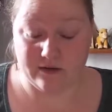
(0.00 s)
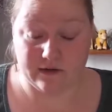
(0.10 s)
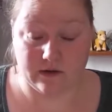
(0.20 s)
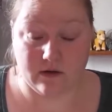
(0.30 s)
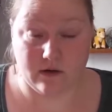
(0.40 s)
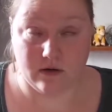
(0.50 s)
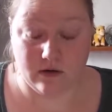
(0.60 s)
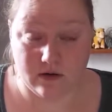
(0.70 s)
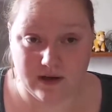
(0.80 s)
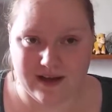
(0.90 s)
I just
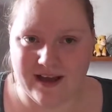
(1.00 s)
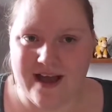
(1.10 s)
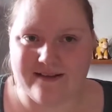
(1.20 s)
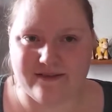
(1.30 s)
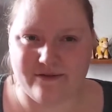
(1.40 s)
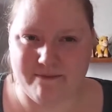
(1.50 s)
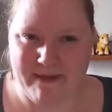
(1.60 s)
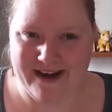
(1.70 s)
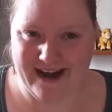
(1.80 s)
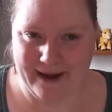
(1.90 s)
go, because it was a
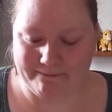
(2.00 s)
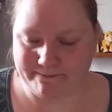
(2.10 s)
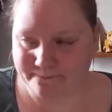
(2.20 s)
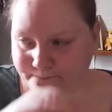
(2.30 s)
Monday.